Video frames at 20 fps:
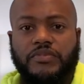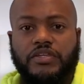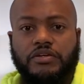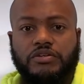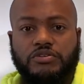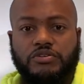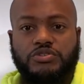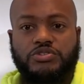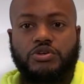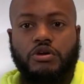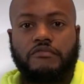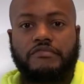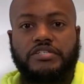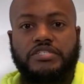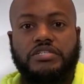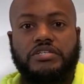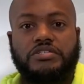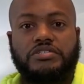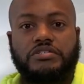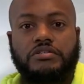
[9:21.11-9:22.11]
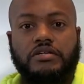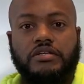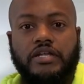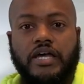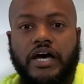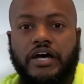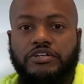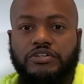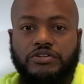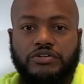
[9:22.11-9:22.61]
services and how
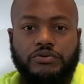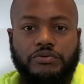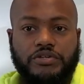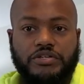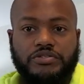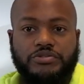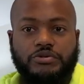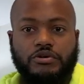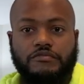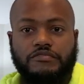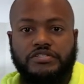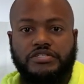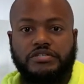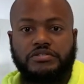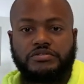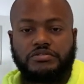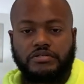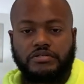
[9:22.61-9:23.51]
you're doing your services.